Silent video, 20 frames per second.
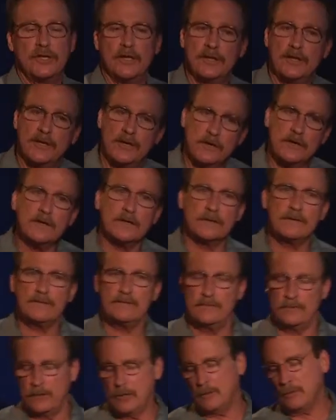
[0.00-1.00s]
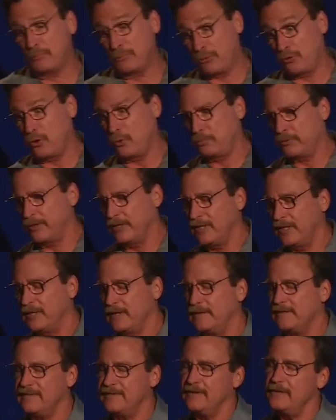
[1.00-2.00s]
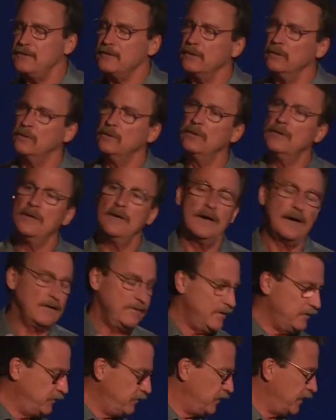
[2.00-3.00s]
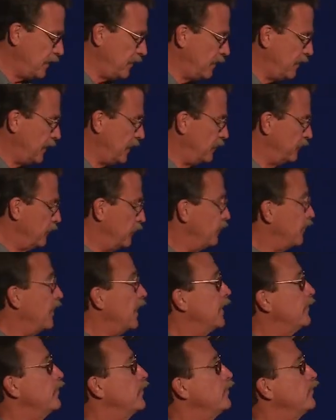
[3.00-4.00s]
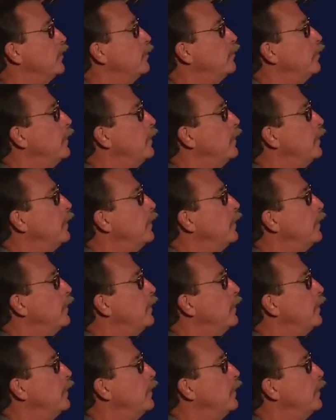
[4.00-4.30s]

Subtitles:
on the earth, appropriately so, of this 10,500